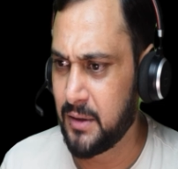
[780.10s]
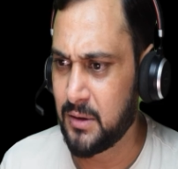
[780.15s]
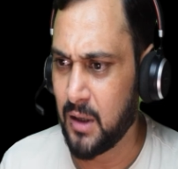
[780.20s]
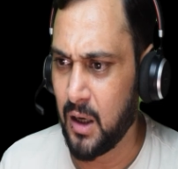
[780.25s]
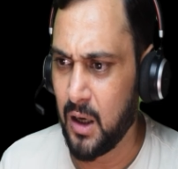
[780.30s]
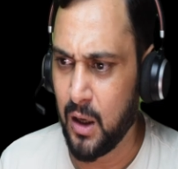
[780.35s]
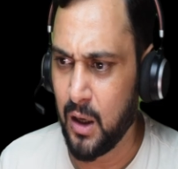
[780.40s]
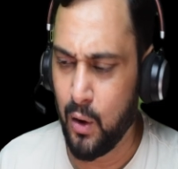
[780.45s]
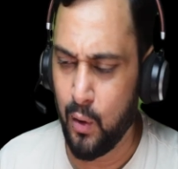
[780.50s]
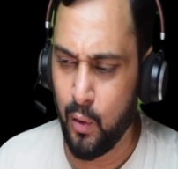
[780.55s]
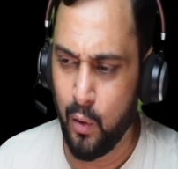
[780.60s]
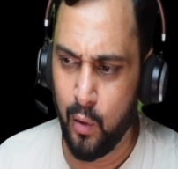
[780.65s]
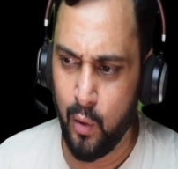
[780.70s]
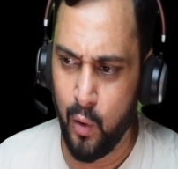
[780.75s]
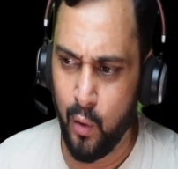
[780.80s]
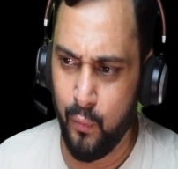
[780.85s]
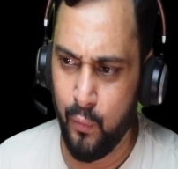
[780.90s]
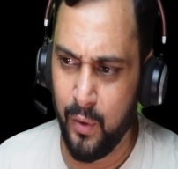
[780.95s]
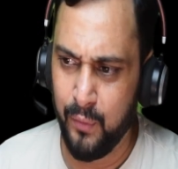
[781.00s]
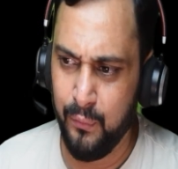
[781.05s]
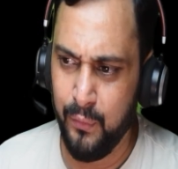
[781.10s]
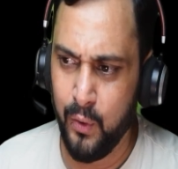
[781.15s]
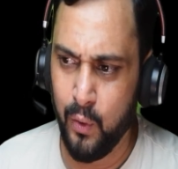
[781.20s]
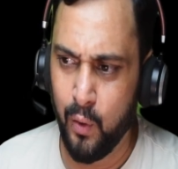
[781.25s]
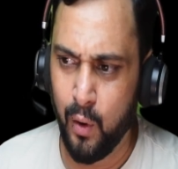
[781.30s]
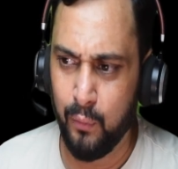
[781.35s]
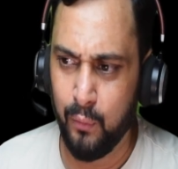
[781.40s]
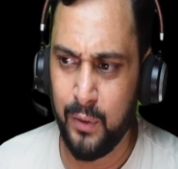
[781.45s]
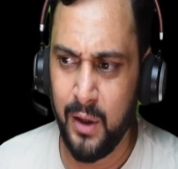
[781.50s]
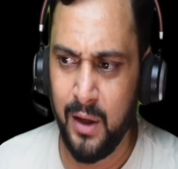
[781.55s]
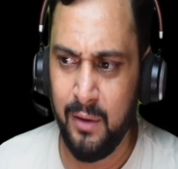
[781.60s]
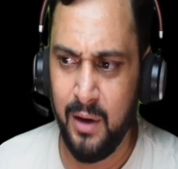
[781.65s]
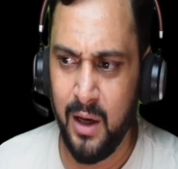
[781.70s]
our overview of the